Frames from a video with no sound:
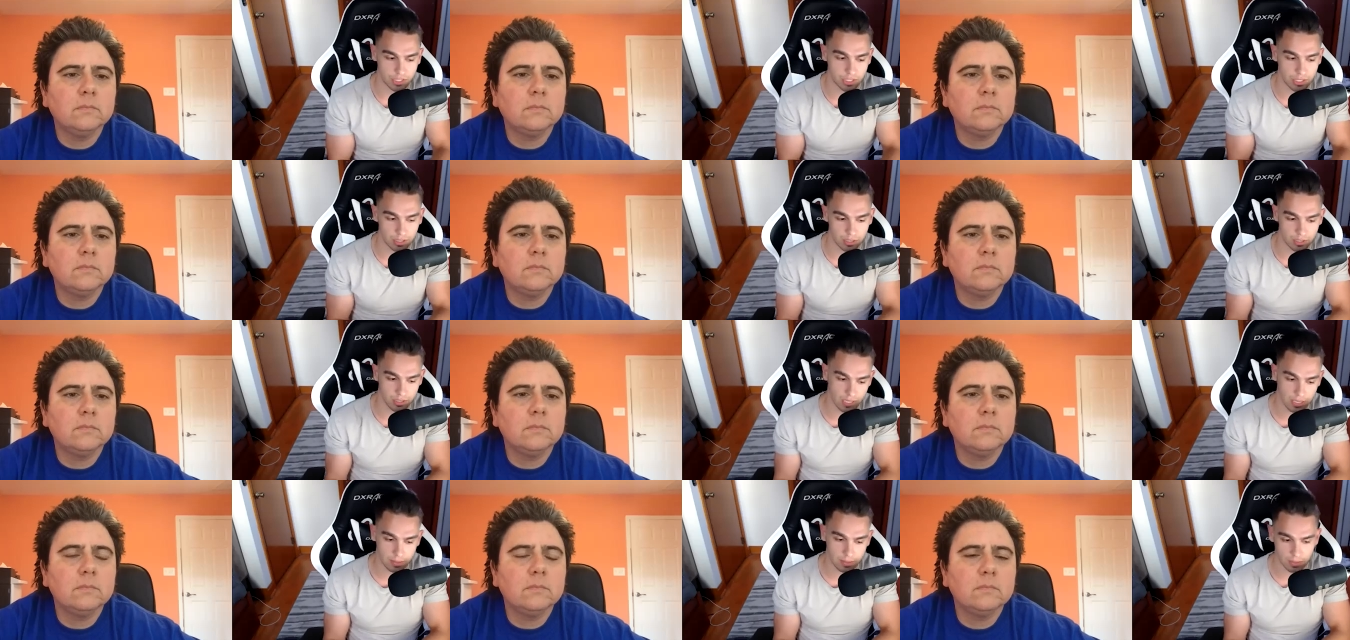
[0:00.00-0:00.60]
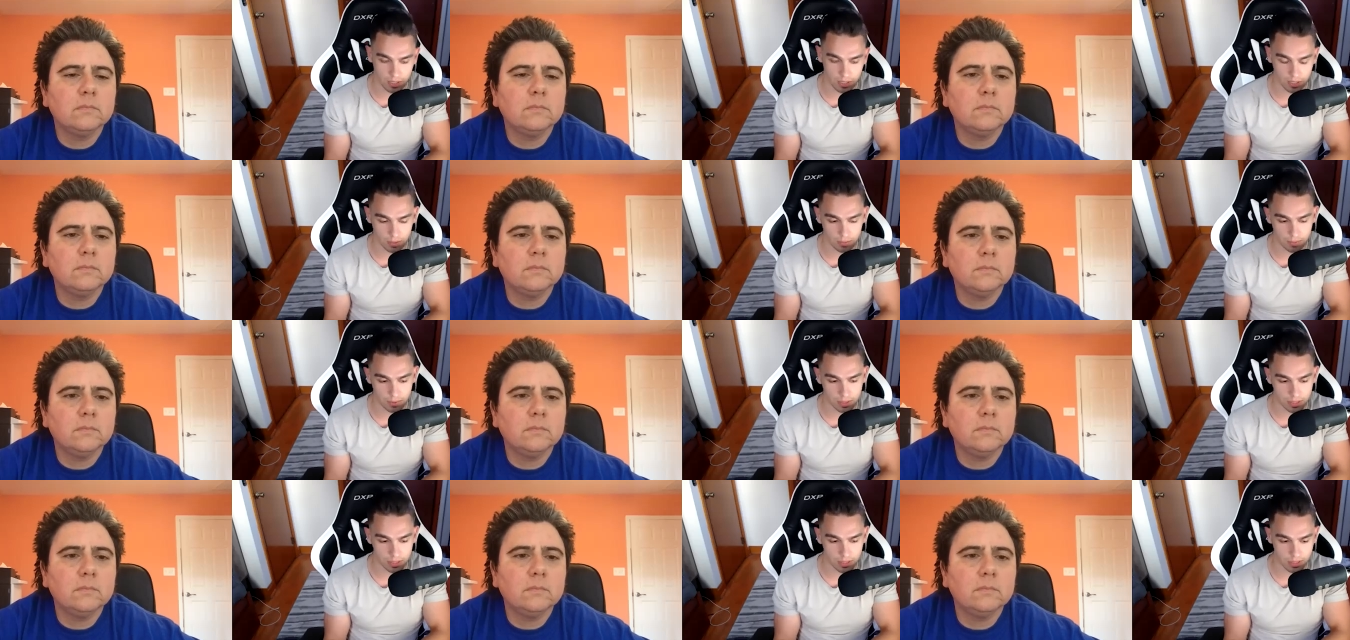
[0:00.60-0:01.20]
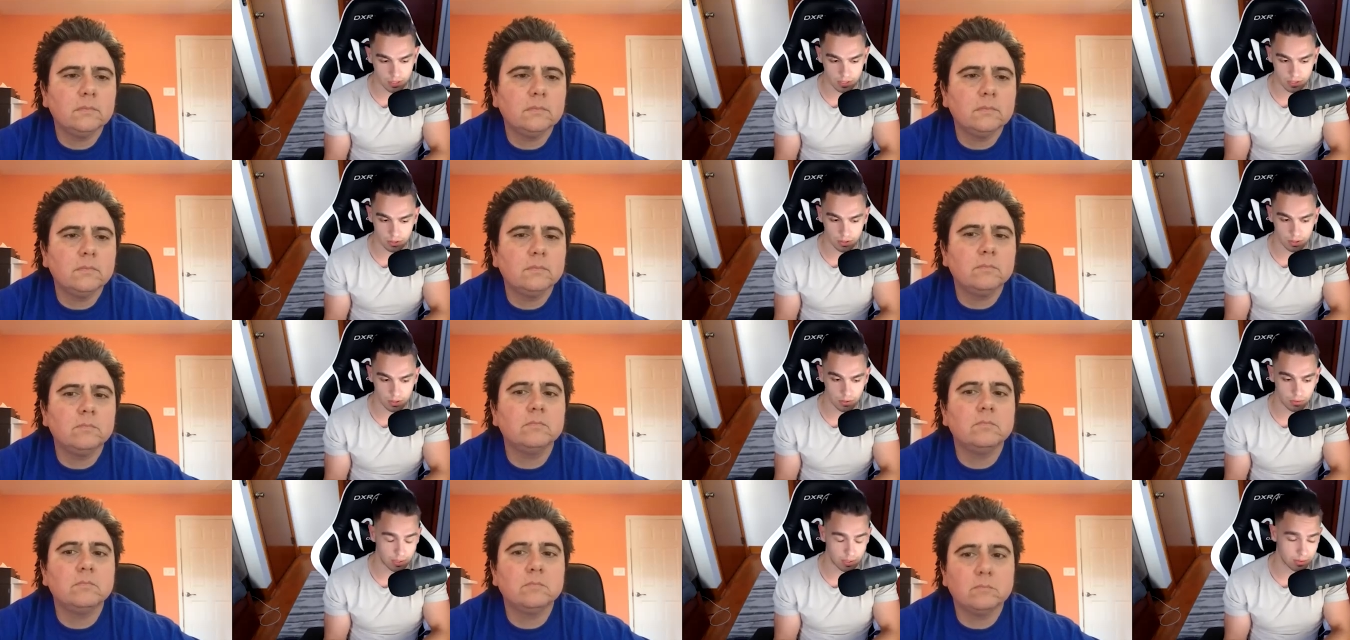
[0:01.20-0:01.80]
Speaker 1: J entertainment company that I
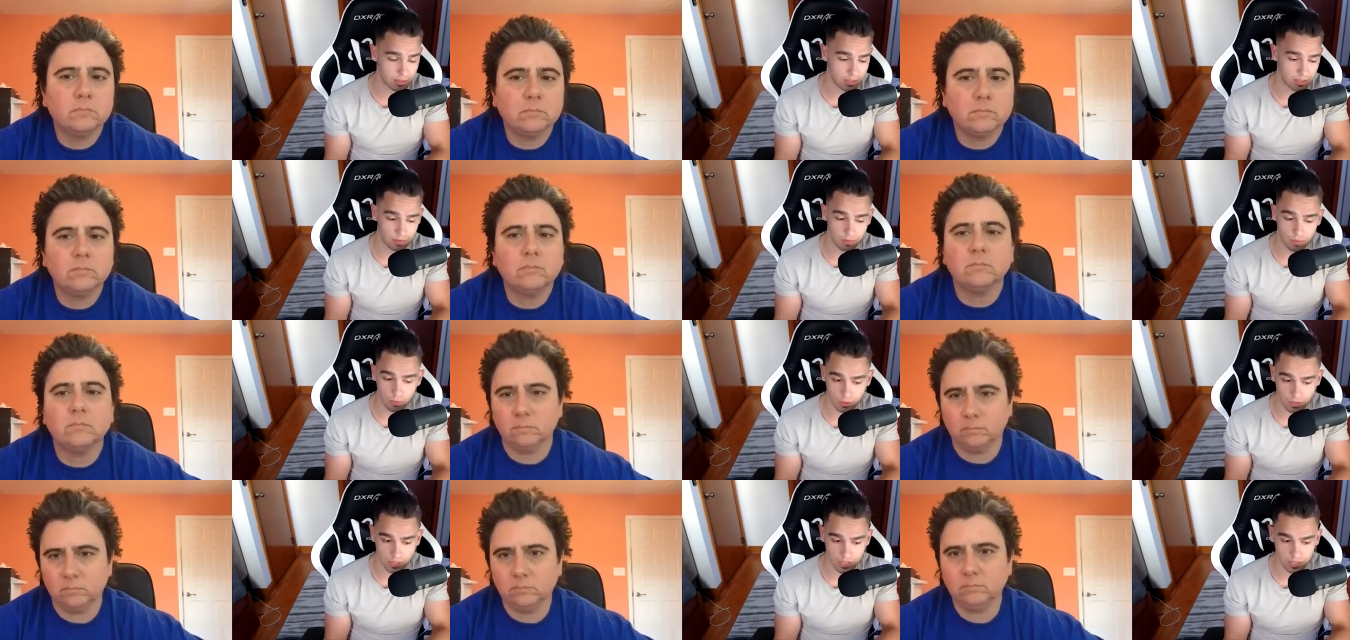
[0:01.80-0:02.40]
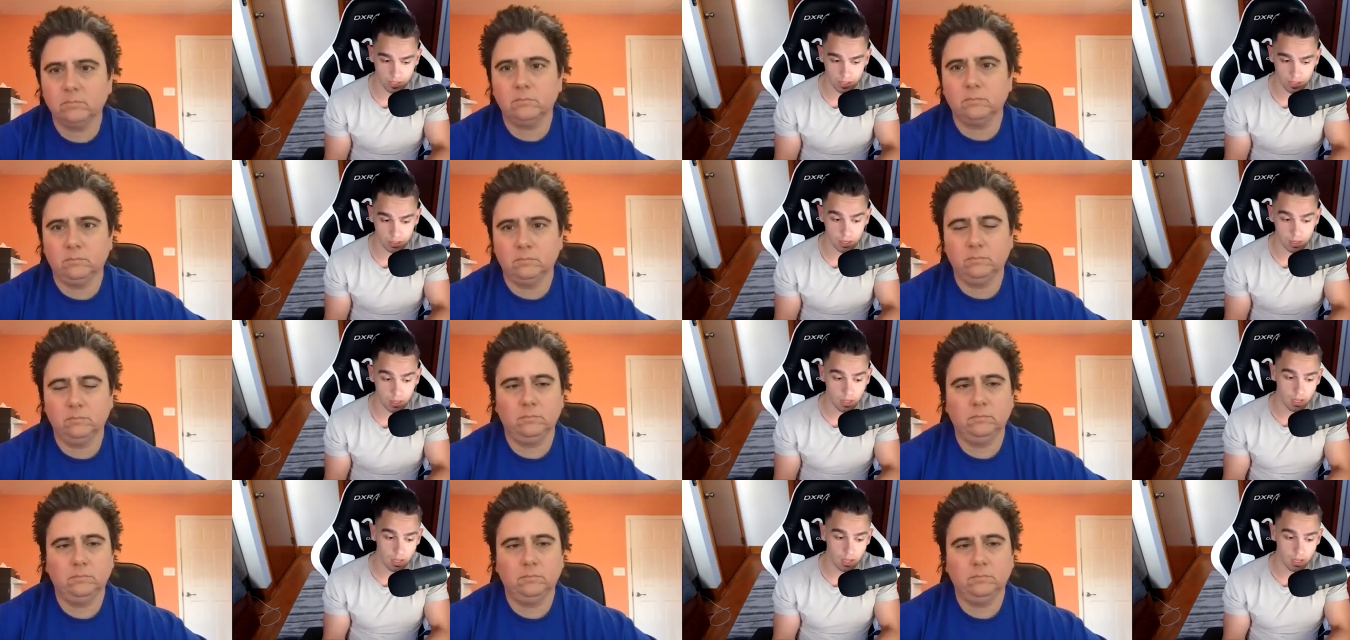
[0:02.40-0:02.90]
started when I was like fourteen.